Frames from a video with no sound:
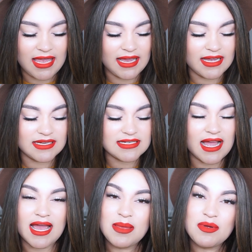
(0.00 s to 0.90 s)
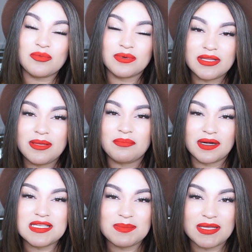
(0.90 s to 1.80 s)
and I'm really
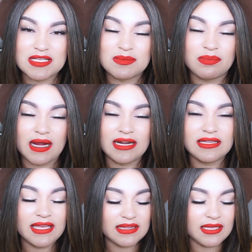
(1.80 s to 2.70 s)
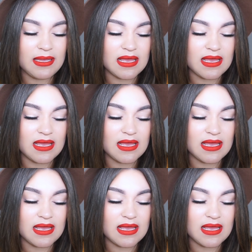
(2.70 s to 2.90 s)
impressed by this brand lately.